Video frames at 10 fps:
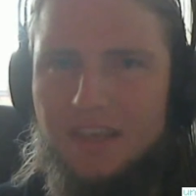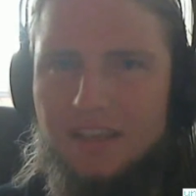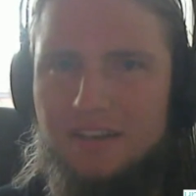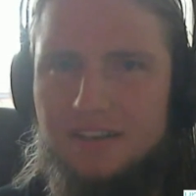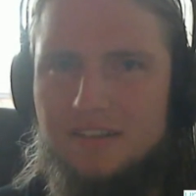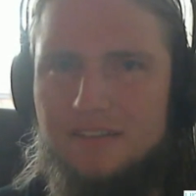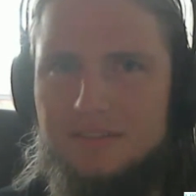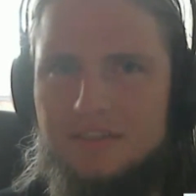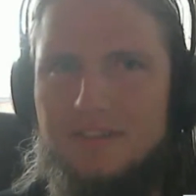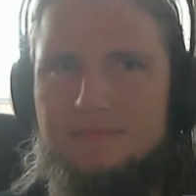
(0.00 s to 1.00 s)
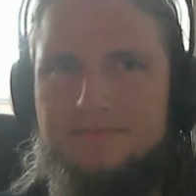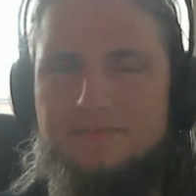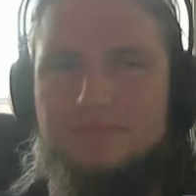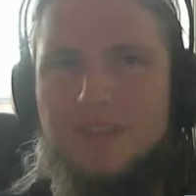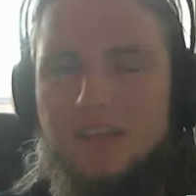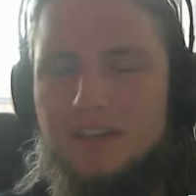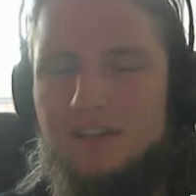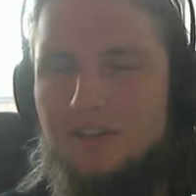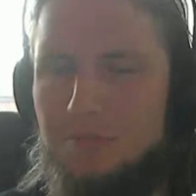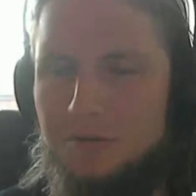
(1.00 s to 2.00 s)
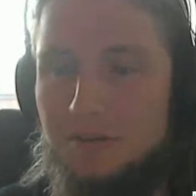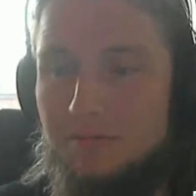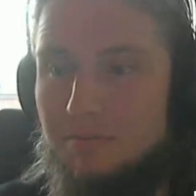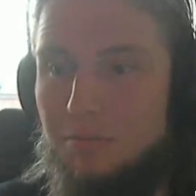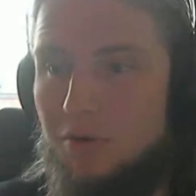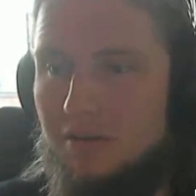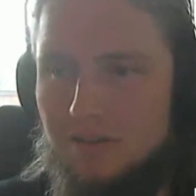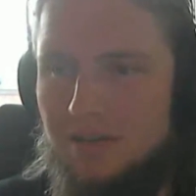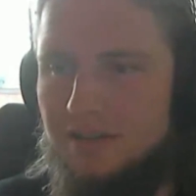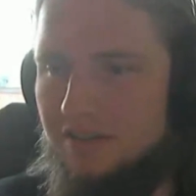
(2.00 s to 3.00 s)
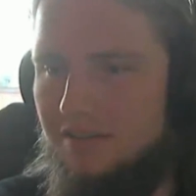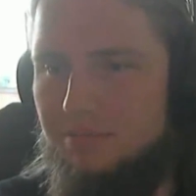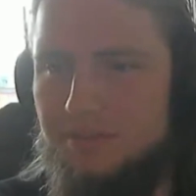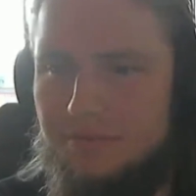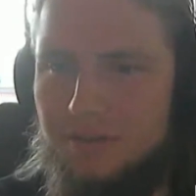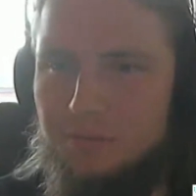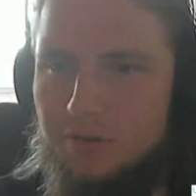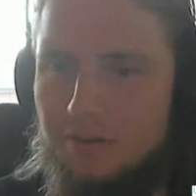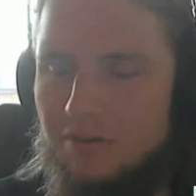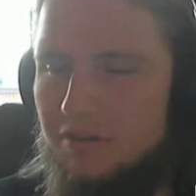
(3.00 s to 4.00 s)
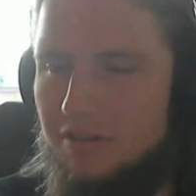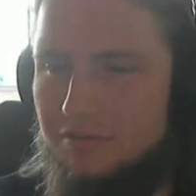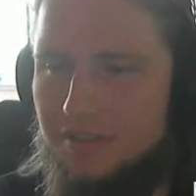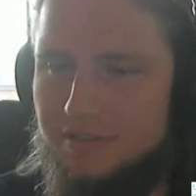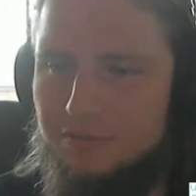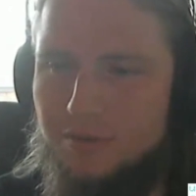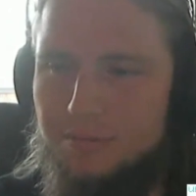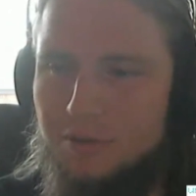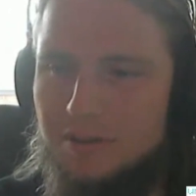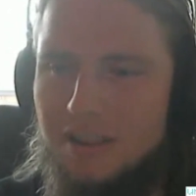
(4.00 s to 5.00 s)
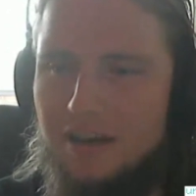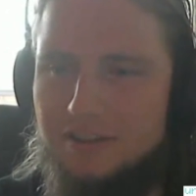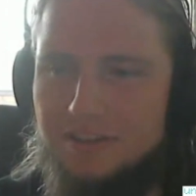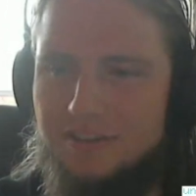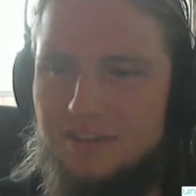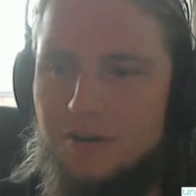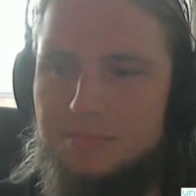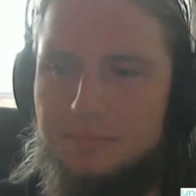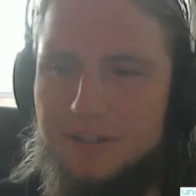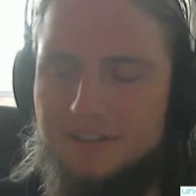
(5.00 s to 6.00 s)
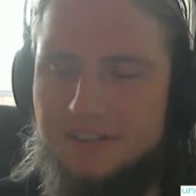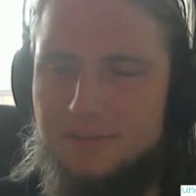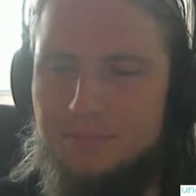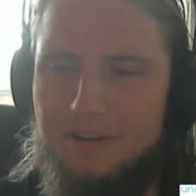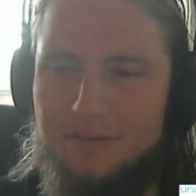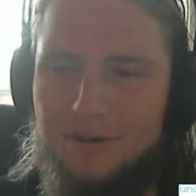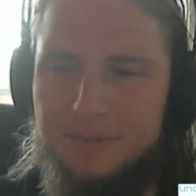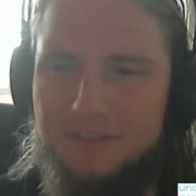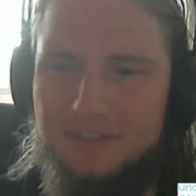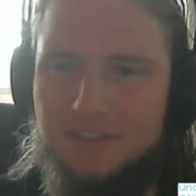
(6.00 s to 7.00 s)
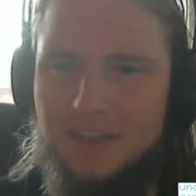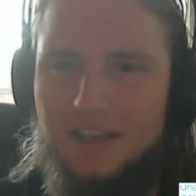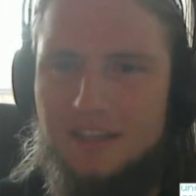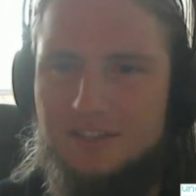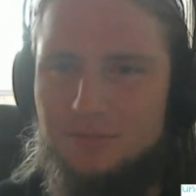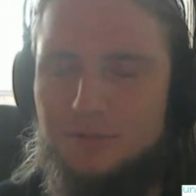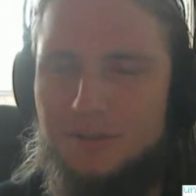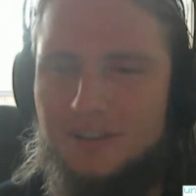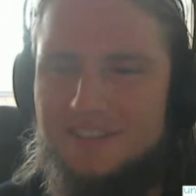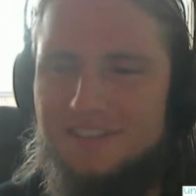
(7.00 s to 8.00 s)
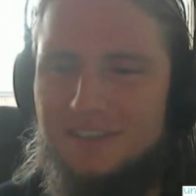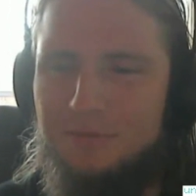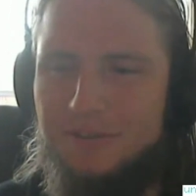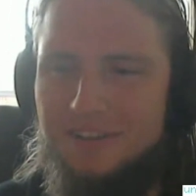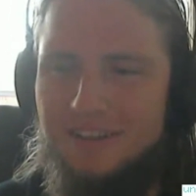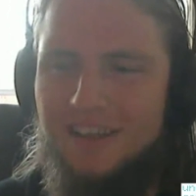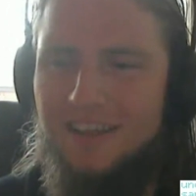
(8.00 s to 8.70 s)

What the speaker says: in a normal model, like in a Petrel model or a reservoir model, are just an optimization parameter. So someone